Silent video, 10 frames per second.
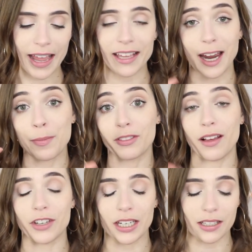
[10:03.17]
And I've been
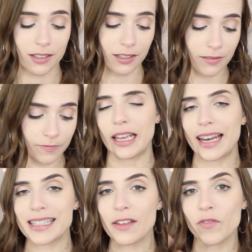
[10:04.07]
loving it. It
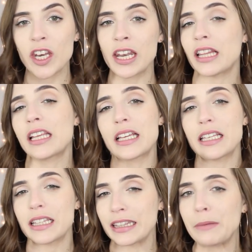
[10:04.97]
has that
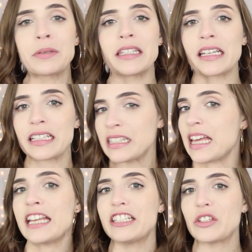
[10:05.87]
vanilla lipstick
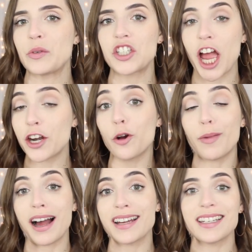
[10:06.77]
scent, which I don't
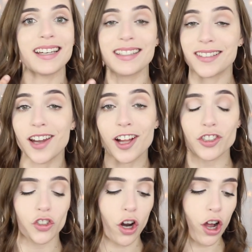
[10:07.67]
mind. It is not
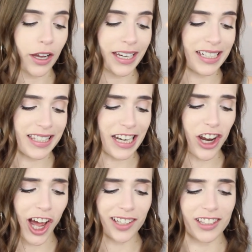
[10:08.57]
strong. It is an
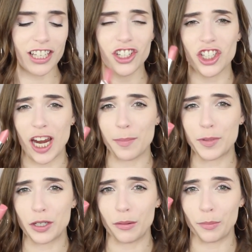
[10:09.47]
oddly
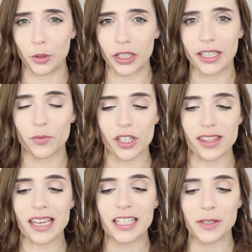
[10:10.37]
shaped bullet, which I
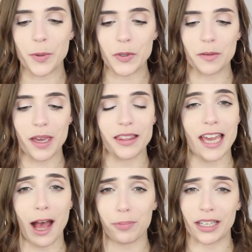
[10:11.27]
think is supposed to make the
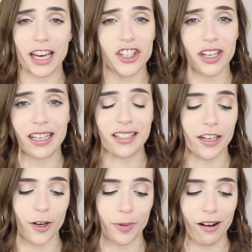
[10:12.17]
application
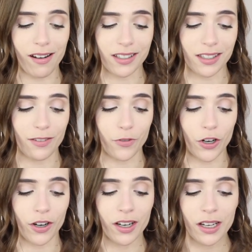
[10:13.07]
easier, but honestly
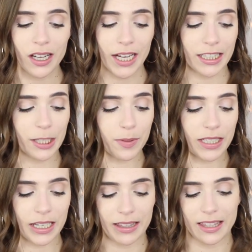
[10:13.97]
for a
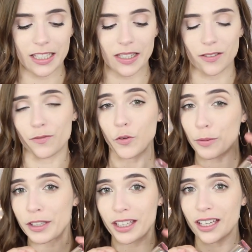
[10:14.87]
lipstick, this
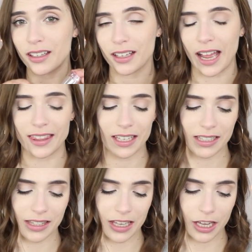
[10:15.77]
formula, I think
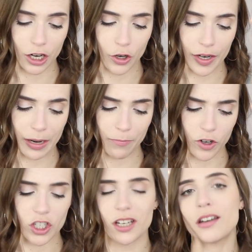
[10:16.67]
it's the cream
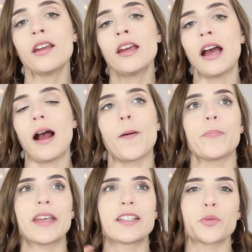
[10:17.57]
version,
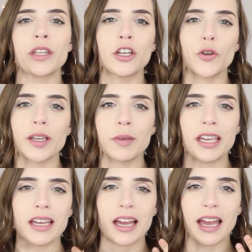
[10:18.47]
um, it's really
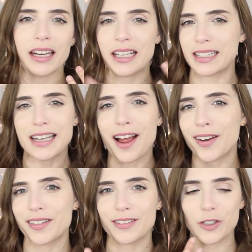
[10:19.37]
creamy and it's not
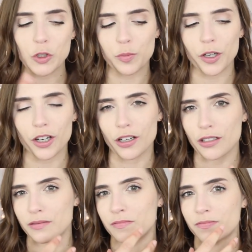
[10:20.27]

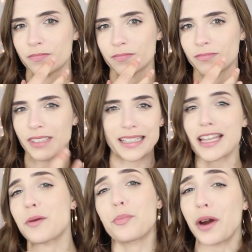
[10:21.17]
super, it's
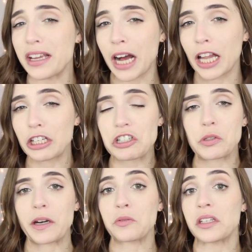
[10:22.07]
not a bright color,
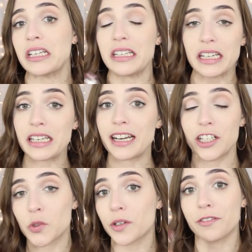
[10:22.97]
so I don't really need
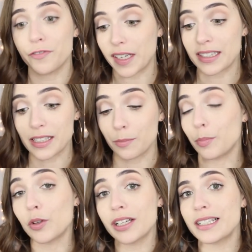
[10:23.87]
any sort of fancy
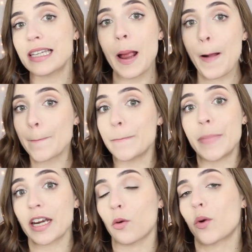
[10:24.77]
bullet,
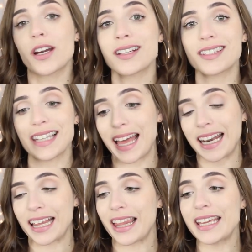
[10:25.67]
but it works
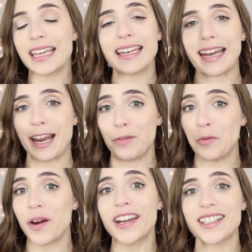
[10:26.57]
and I like it and I've
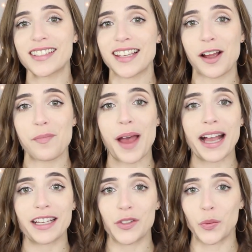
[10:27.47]
been wearing it since I got
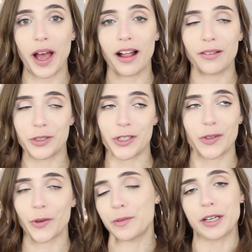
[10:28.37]
back as well, which has
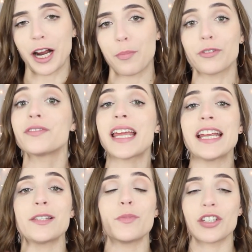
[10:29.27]
only been a couple of
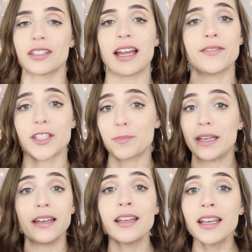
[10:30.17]
days, but just I've just
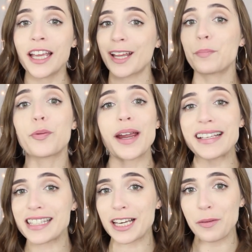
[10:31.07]
been
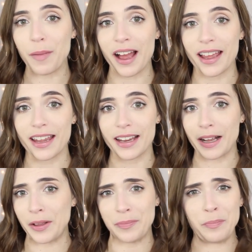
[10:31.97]
embracing my
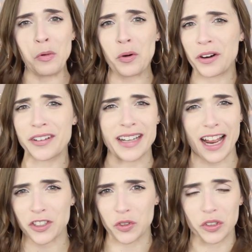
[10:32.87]
more
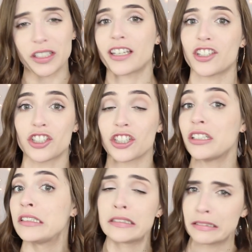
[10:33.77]
natural-ish
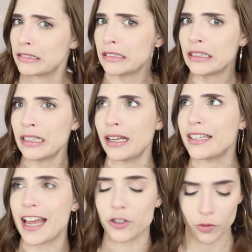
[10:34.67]

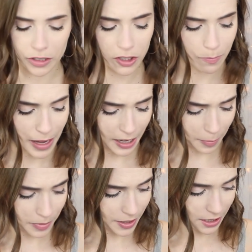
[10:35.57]
naturalish
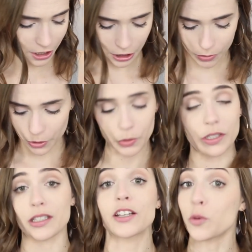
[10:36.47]
makeup that, you know,
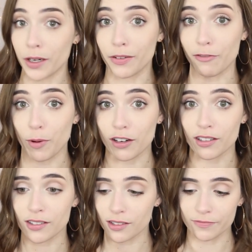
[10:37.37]
uses like 25
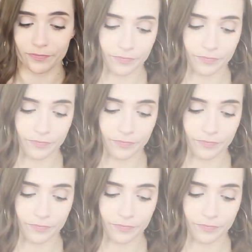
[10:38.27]
products.